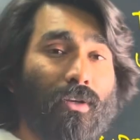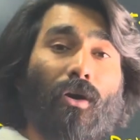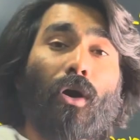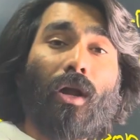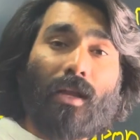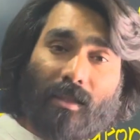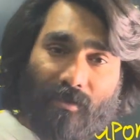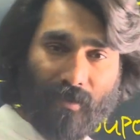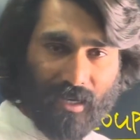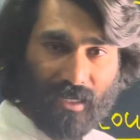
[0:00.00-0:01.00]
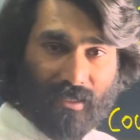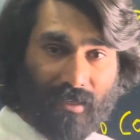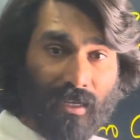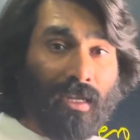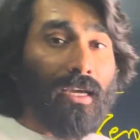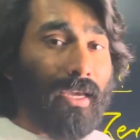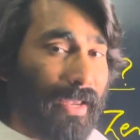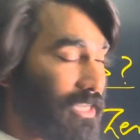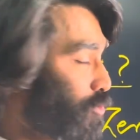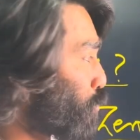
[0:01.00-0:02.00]
and all other financial
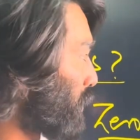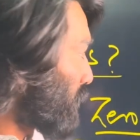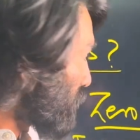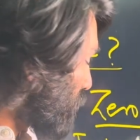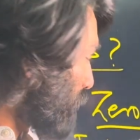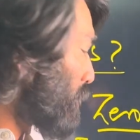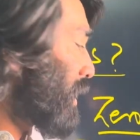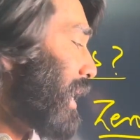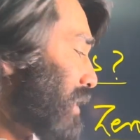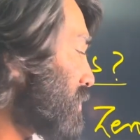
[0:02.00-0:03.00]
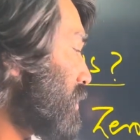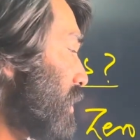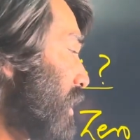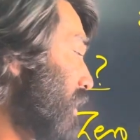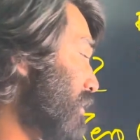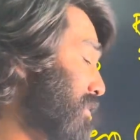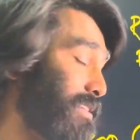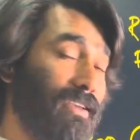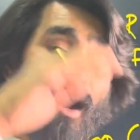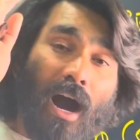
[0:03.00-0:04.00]
instruments. T-bill asset class
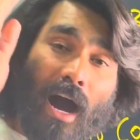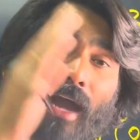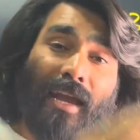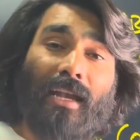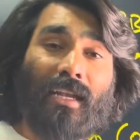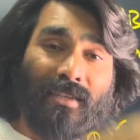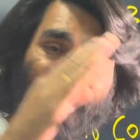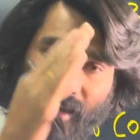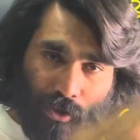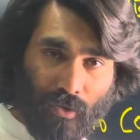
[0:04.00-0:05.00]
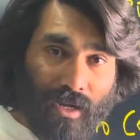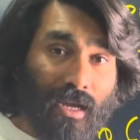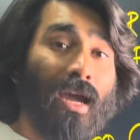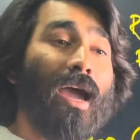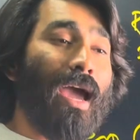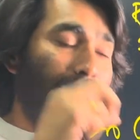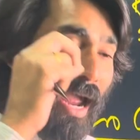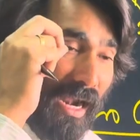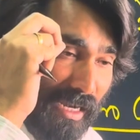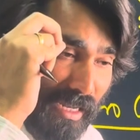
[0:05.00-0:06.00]
is highly secured
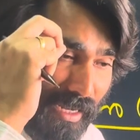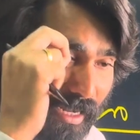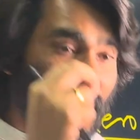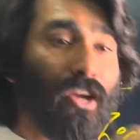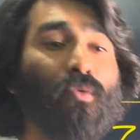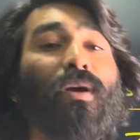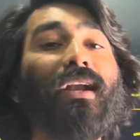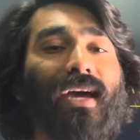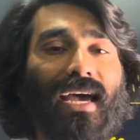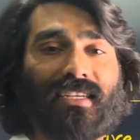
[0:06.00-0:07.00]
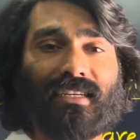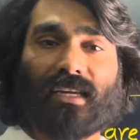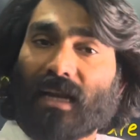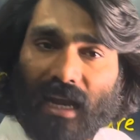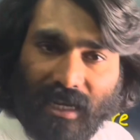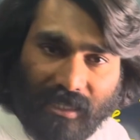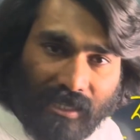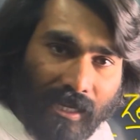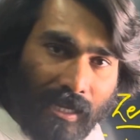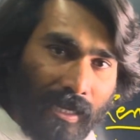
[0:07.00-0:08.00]
and liquid asset
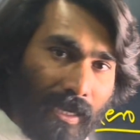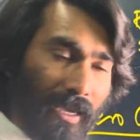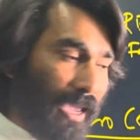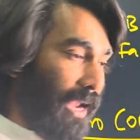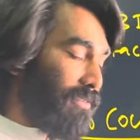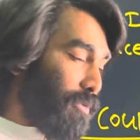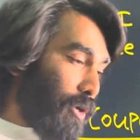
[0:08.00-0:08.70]
class. And if you are